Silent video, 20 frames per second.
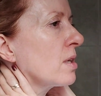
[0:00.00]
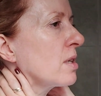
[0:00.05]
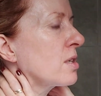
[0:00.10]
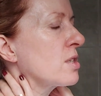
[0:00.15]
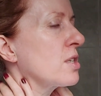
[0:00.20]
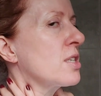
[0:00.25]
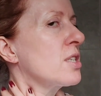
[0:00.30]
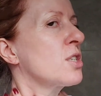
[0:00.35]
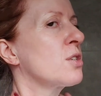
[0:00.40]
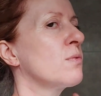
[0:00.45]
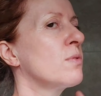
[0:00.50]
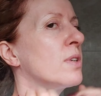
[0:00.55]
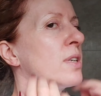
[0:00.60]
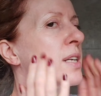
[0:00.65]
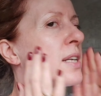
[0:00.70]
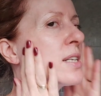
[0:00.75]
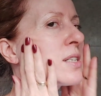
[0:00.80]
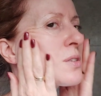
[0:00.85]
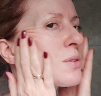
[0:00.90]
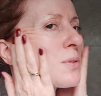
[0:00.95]
just to
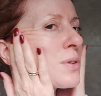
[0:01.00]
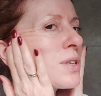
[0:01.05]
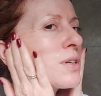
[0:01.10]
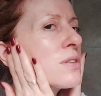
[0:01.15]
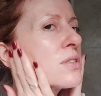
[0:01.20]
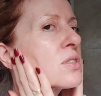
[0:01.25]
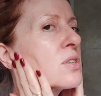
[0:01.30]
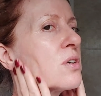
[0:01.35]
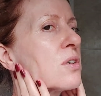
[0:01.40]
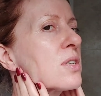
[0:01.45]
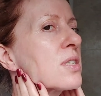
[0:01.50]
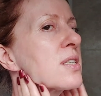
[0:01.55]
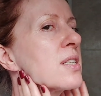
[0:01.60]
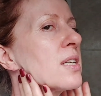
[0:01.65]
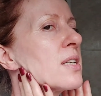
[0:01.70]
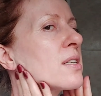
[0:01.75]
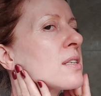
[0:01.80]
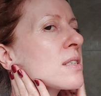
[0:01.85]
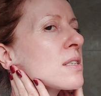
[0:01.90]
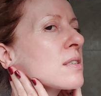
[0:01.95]
release all those
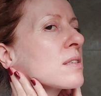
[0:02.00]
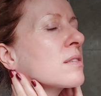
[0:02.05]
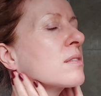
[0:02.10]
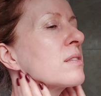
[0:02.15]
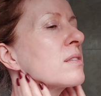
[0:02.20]
toxins.